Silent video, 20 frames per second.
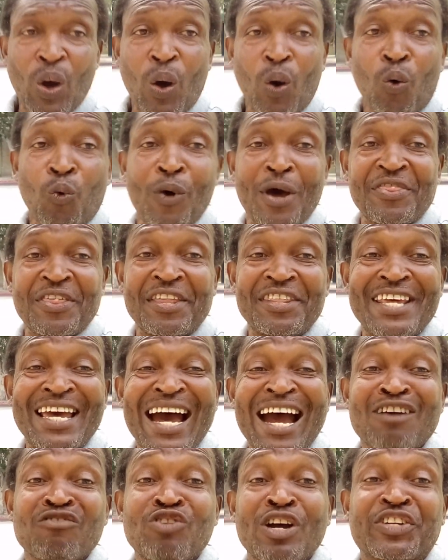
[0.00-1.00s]
whether they
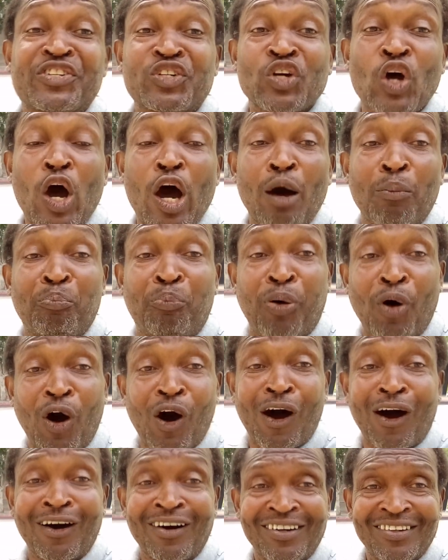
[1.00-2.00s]
are rich or
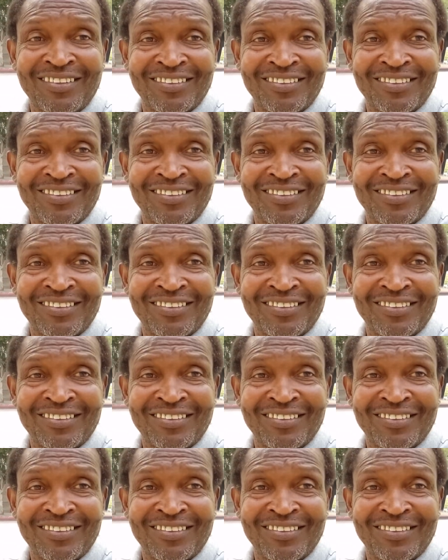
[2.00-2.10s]
poor.